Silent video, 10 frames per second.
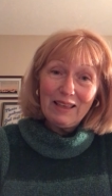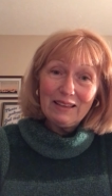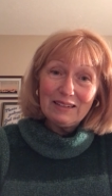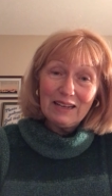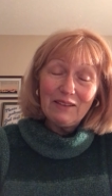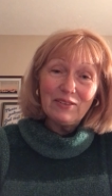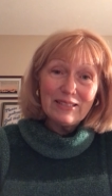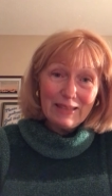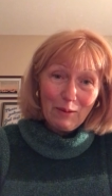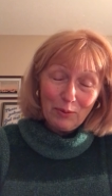and I have a
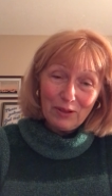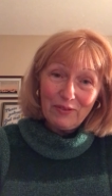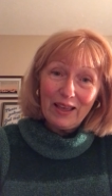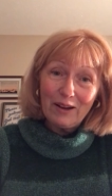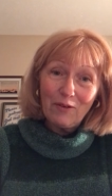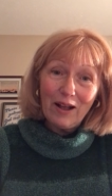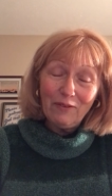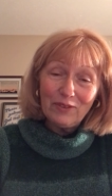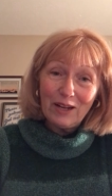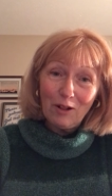sample of that
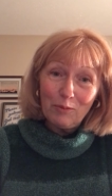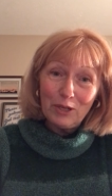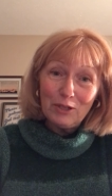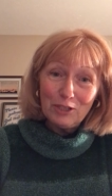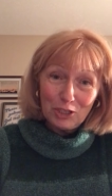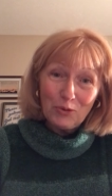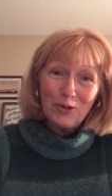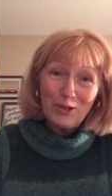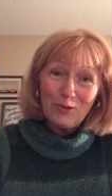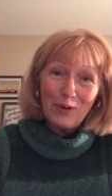craft that I'll be
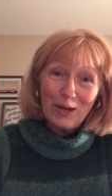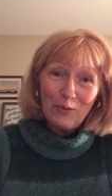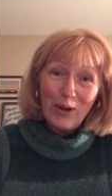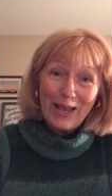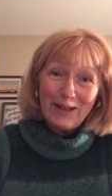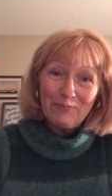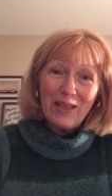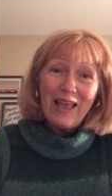showing you right away.